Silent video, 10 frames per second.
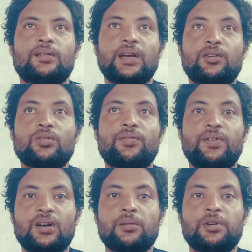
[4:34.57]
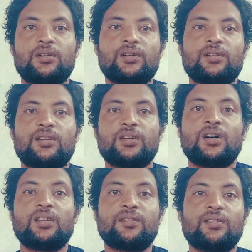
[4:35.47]
Get to the fundamental, there the
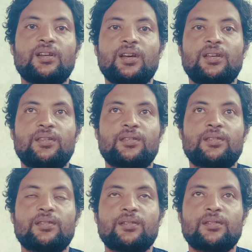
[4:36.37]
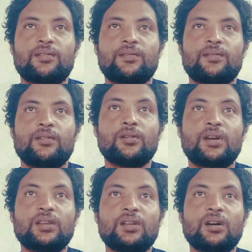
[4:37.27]
answer lies. You'll
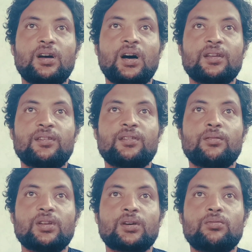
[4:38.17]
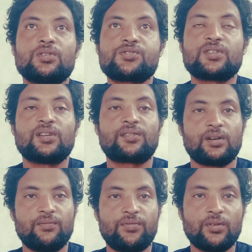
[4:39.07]
get the answer where the question has
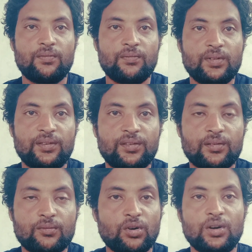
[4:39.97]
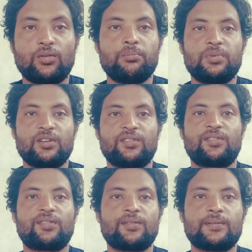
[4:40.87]
come from. It's quite
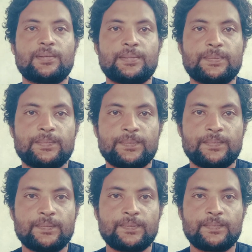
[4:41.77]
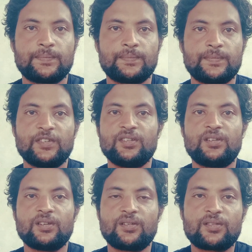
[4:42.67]
obvious,
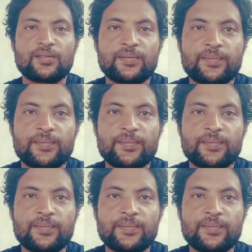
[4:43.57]
isn't it?